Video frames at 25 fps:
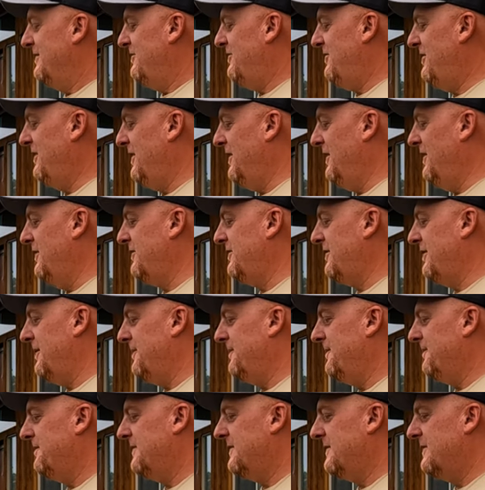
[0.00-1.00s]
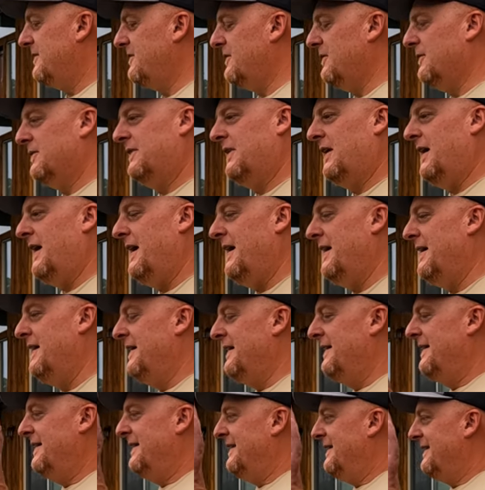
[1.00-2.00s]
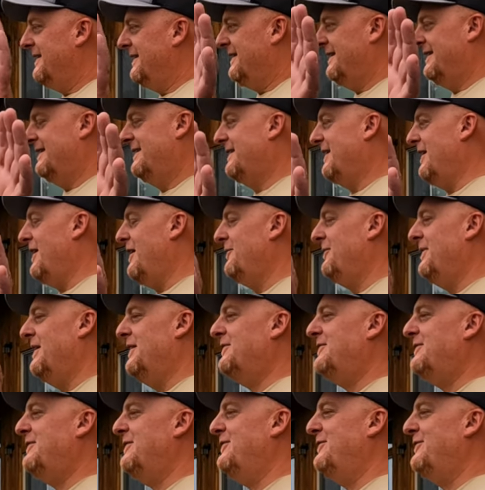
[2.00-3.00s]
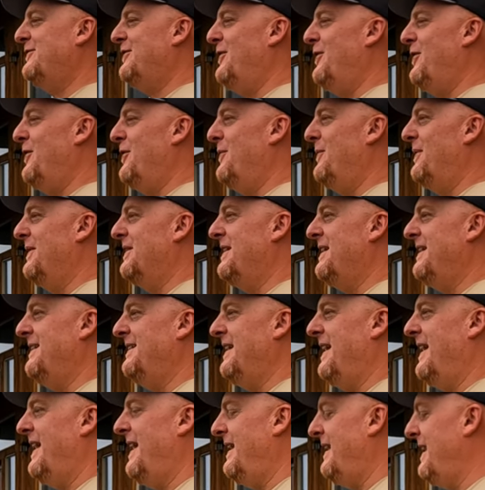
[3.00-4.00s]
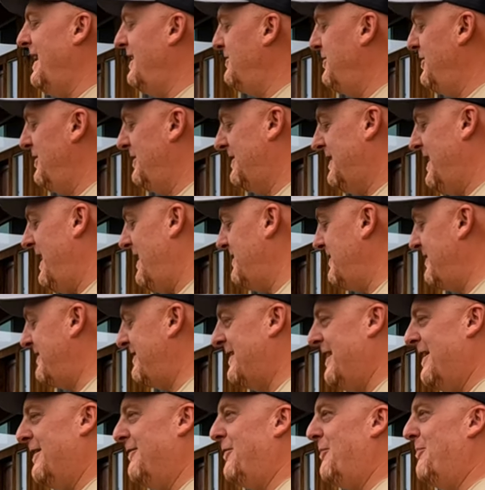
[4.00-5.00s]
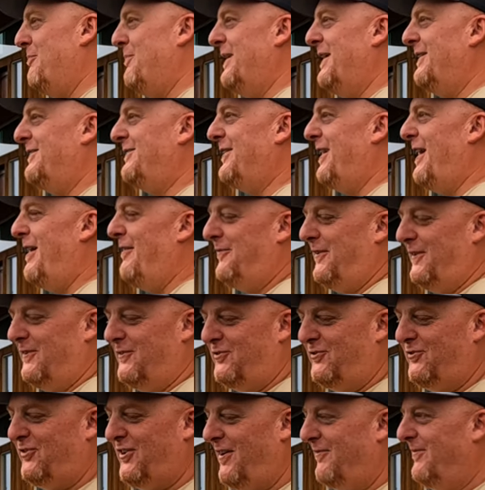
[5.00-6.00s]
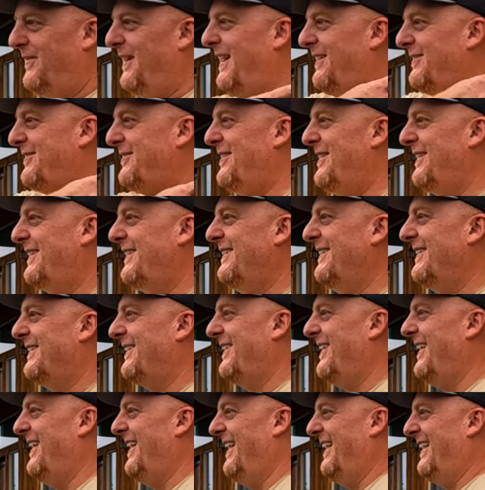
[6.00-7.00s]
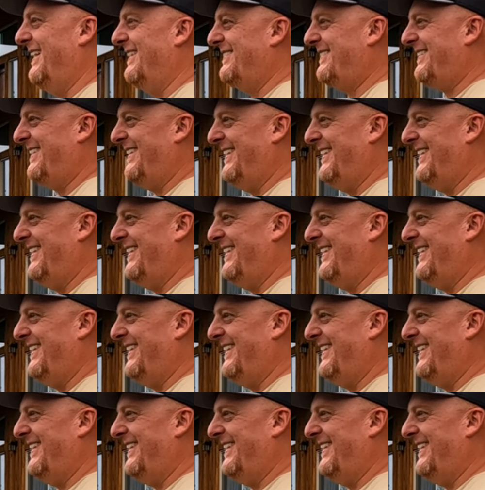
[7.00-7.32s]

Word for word: She goes, so God, God rest his soul. When he died, I took that son of a bitch off and shoved that truck in the garage.